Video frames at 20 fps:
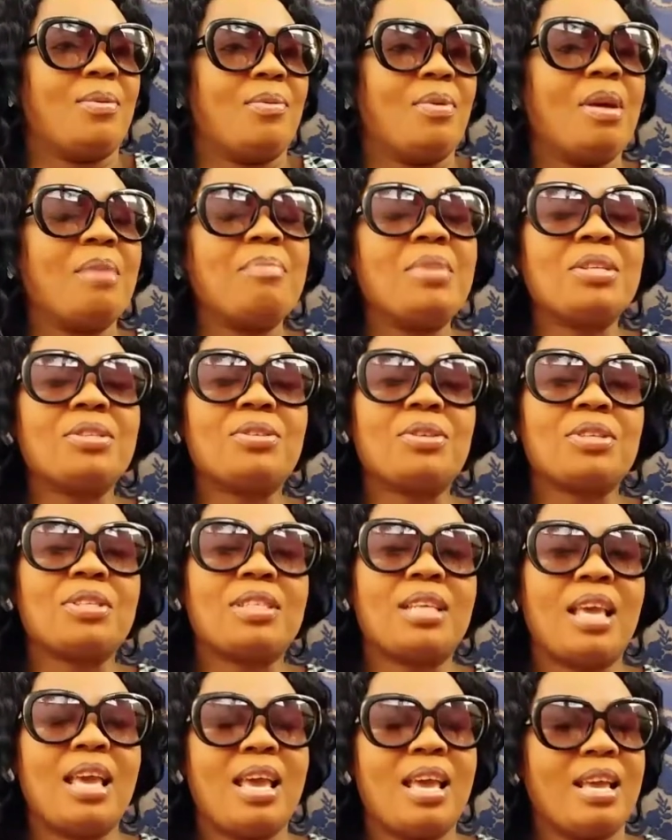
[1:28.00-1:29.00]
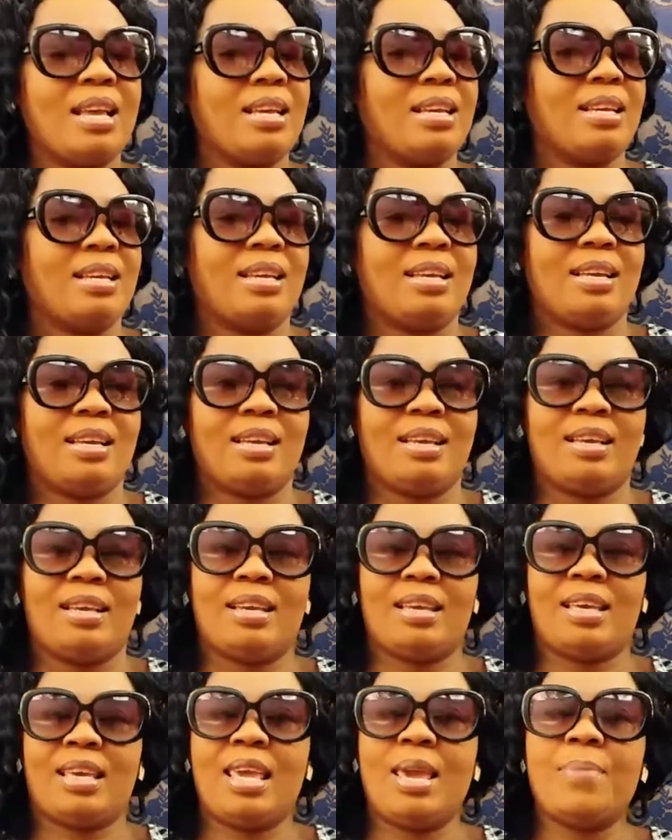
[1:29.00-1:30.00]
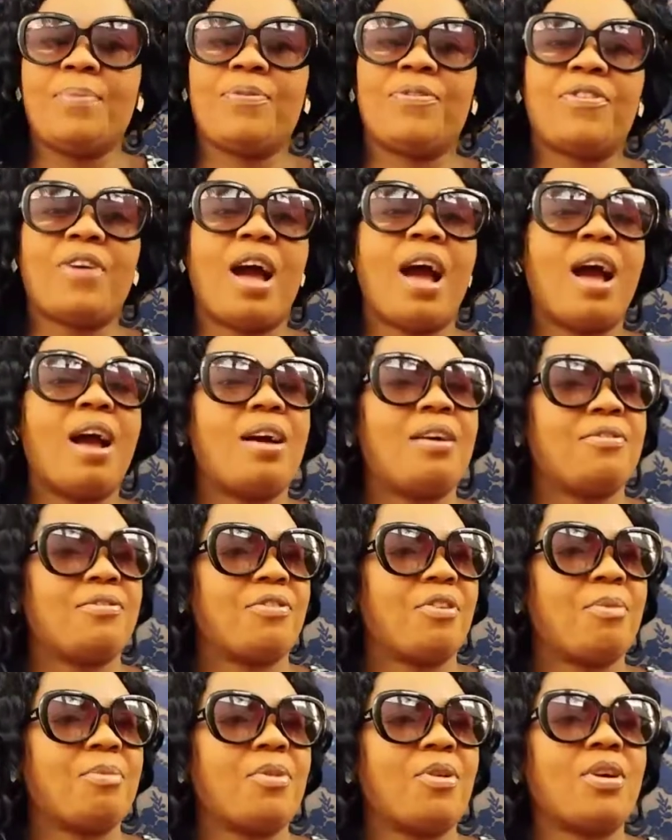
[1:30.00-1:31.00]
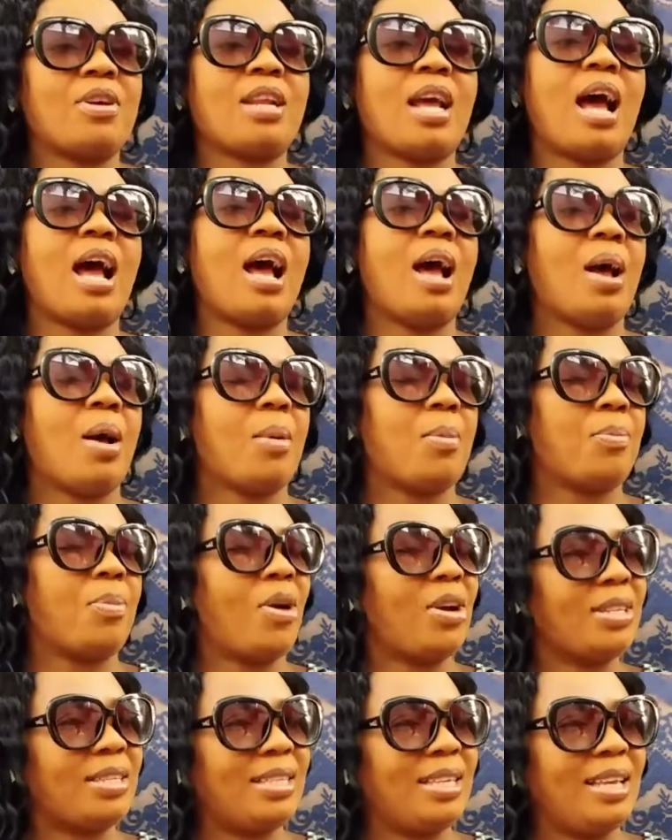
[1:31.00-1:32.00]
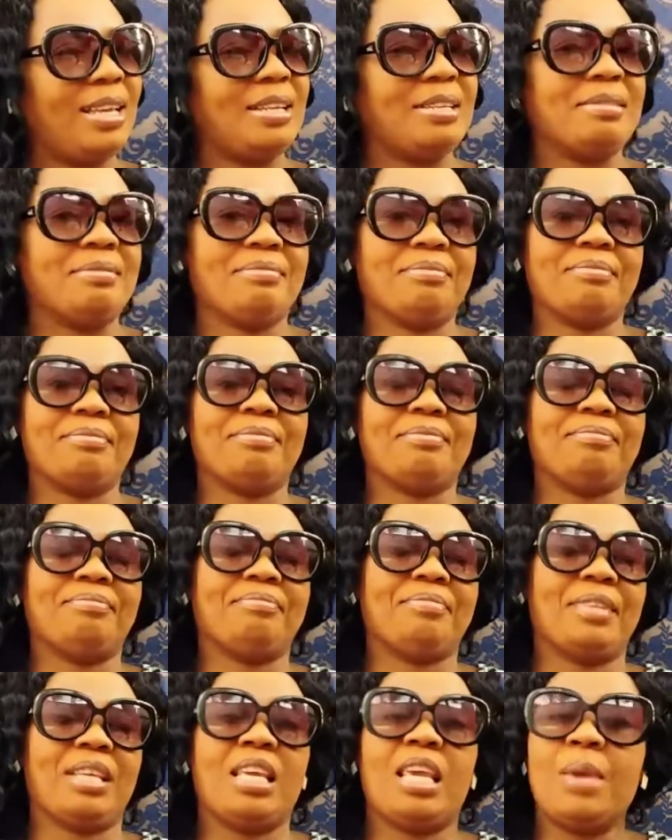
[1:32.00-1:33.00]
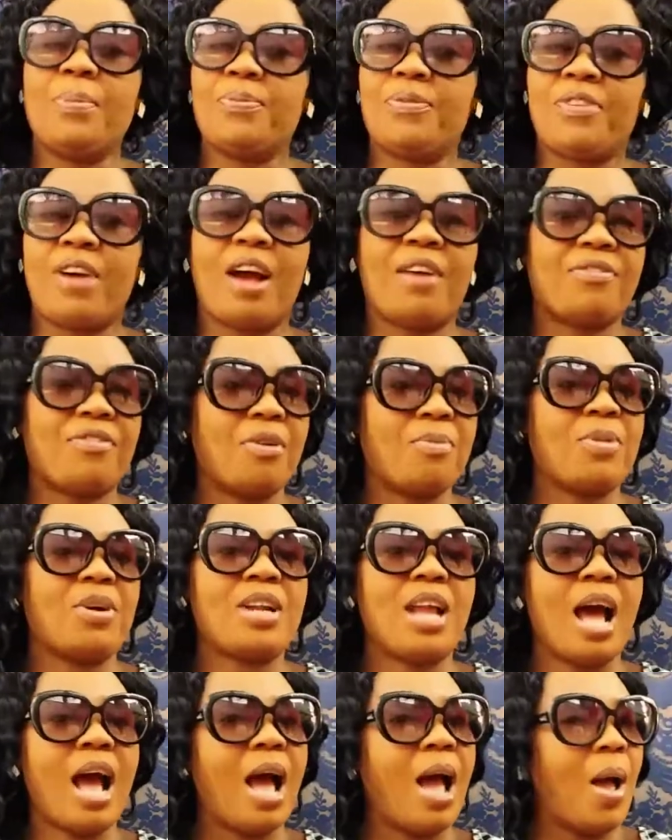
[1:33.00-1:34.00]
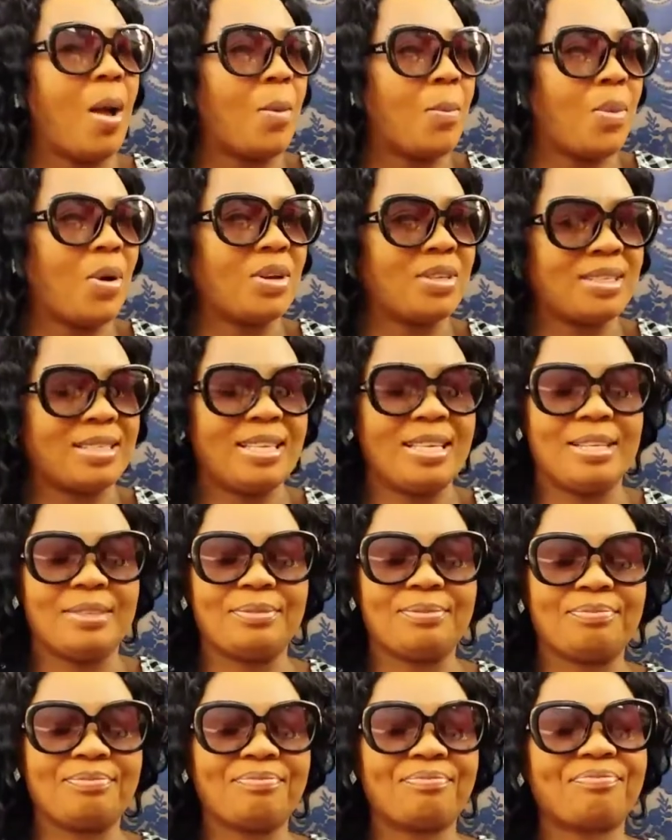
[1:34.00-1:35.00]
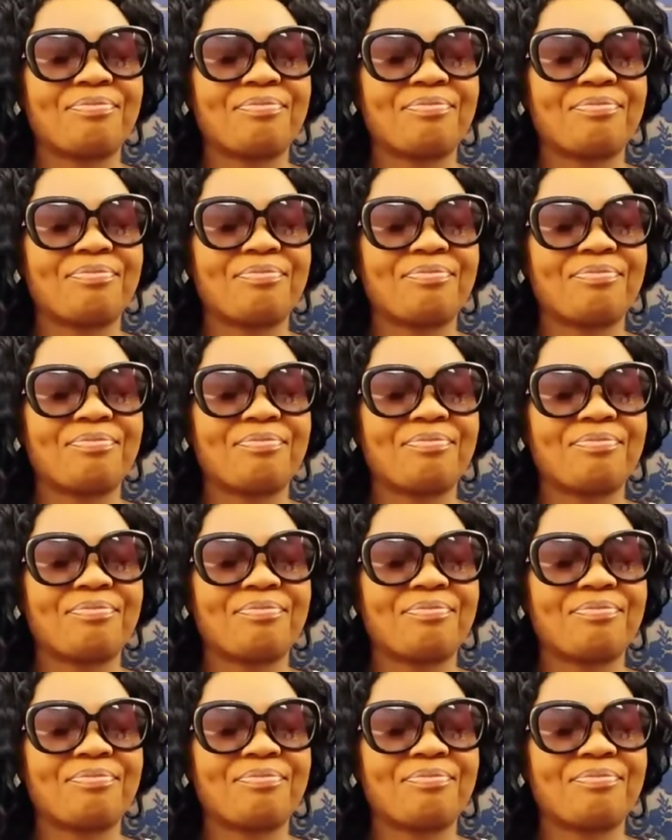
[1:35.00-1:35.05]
We mean to say keep far from other person. Keep far from other person.